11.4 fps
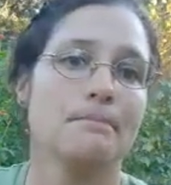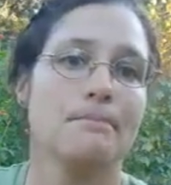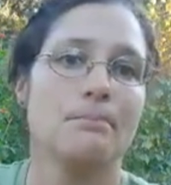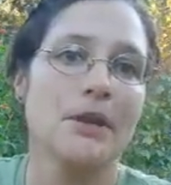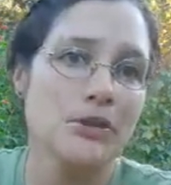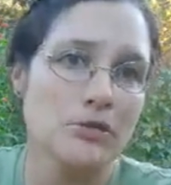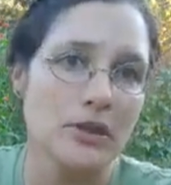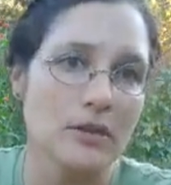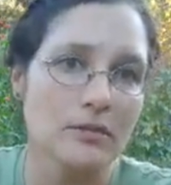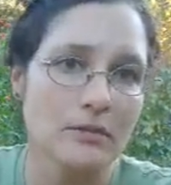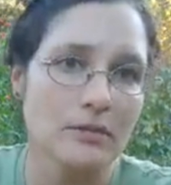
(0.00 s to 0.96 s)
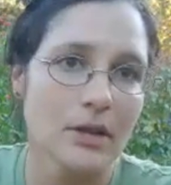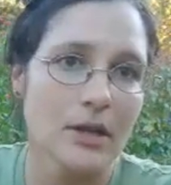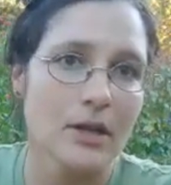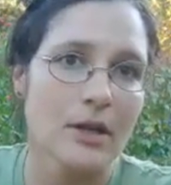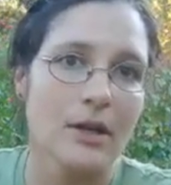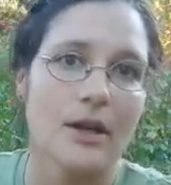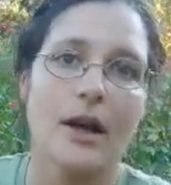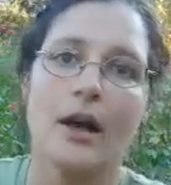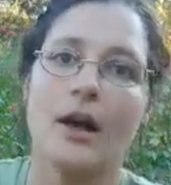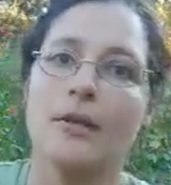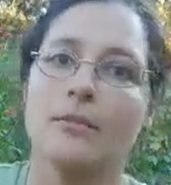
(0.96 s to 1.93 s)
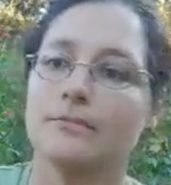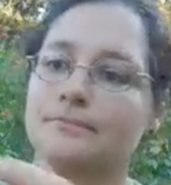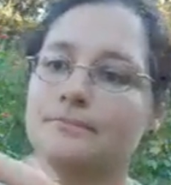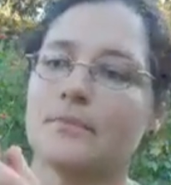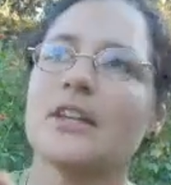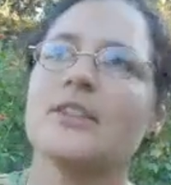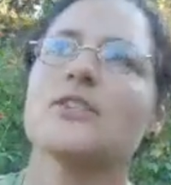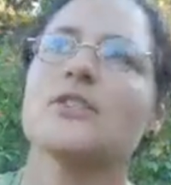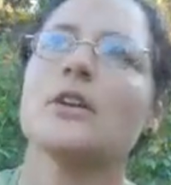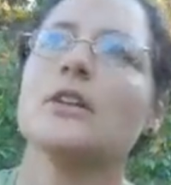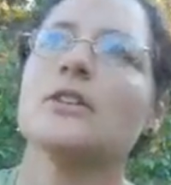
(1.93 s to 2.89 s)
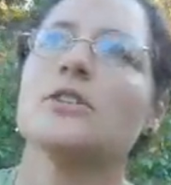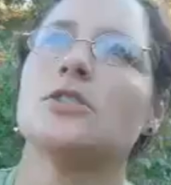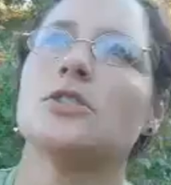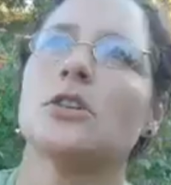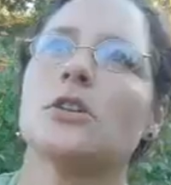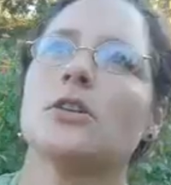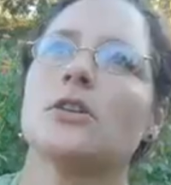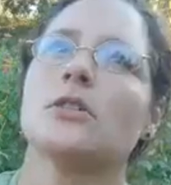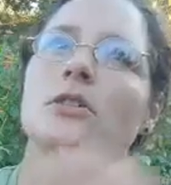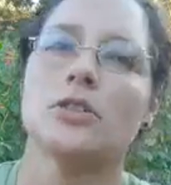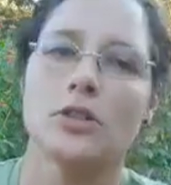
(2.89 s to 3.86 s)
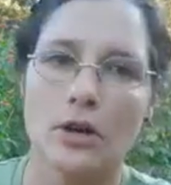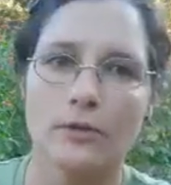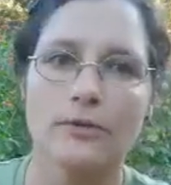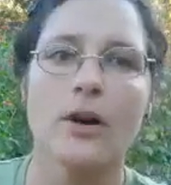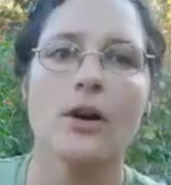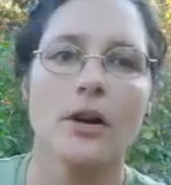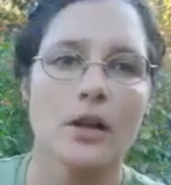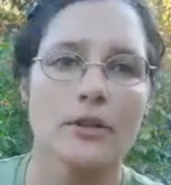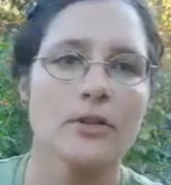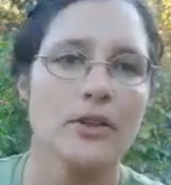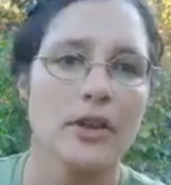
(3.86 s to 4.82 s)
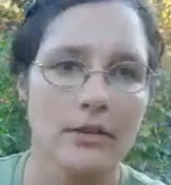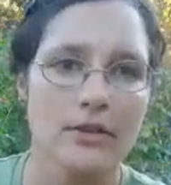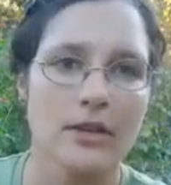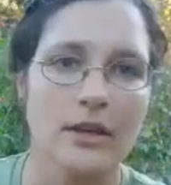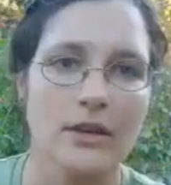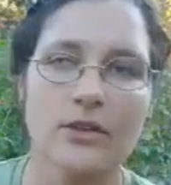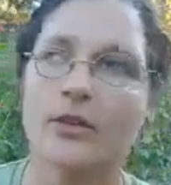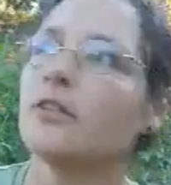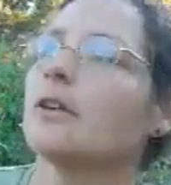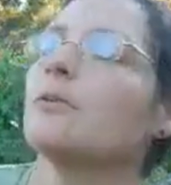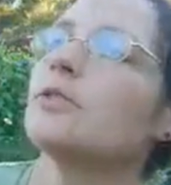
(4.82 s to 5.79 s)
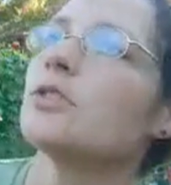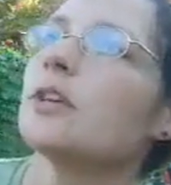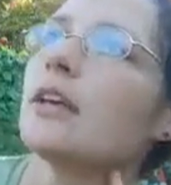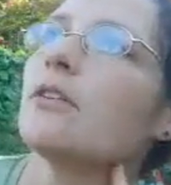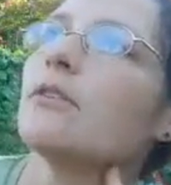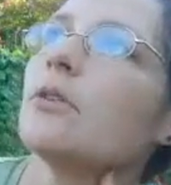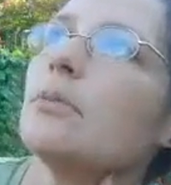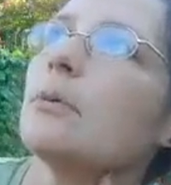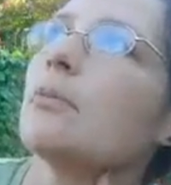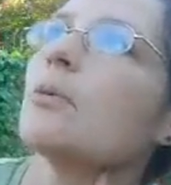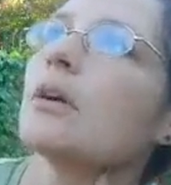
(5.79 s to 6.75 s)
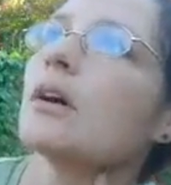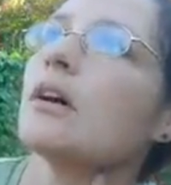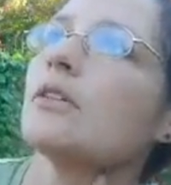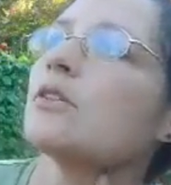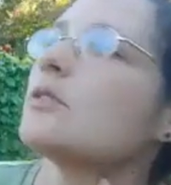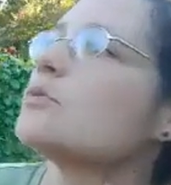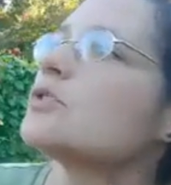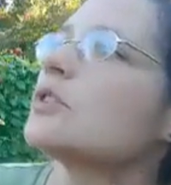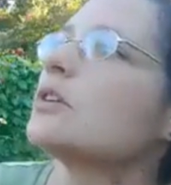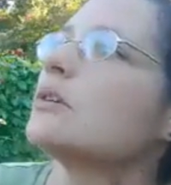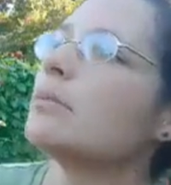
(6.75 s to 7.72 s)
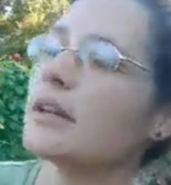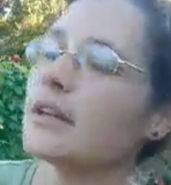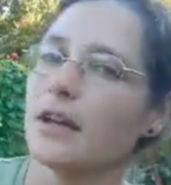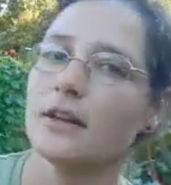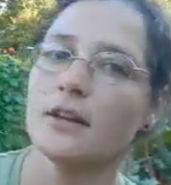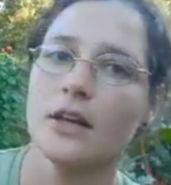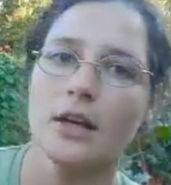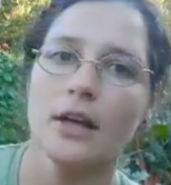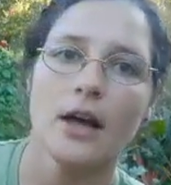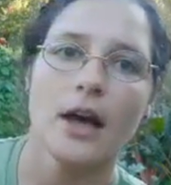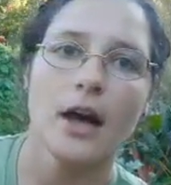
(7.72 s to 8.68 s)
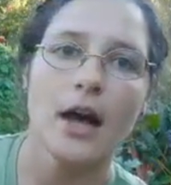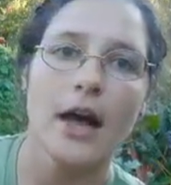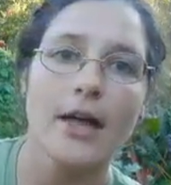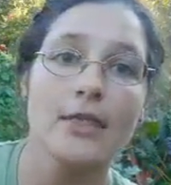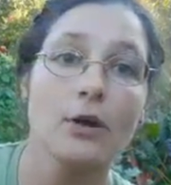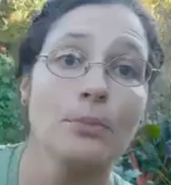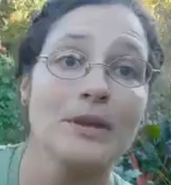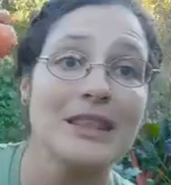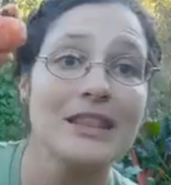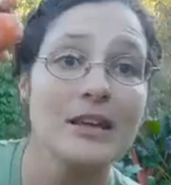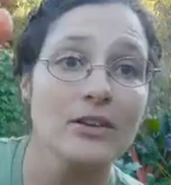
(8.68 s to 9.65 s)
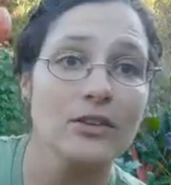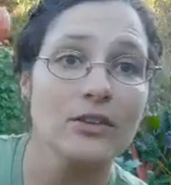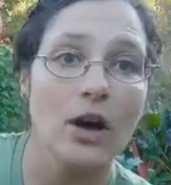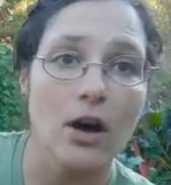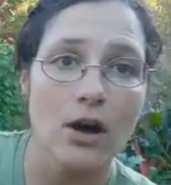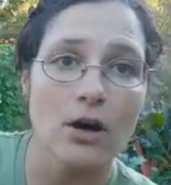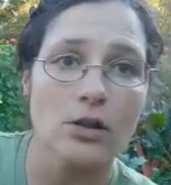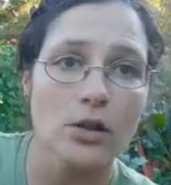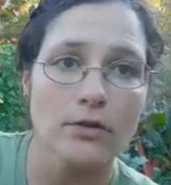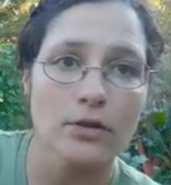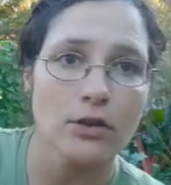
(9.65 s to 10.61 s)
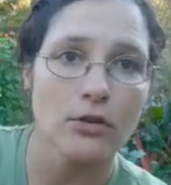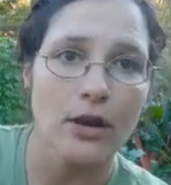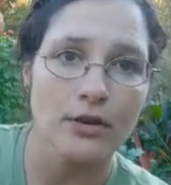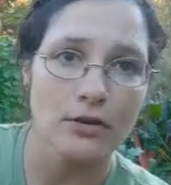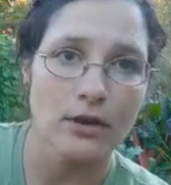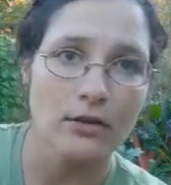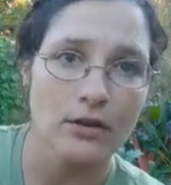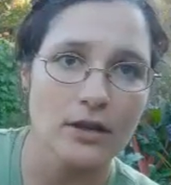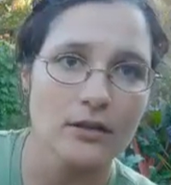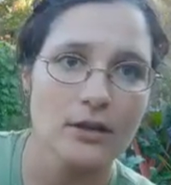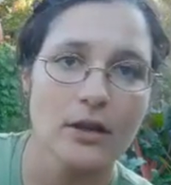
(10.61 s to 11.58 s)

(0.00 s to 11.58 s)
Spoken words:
big tree that's starting to turn, fall colors like everything else is. I wish I can remember what color it was turning, but I can't. And there'll be this all over the ground around it.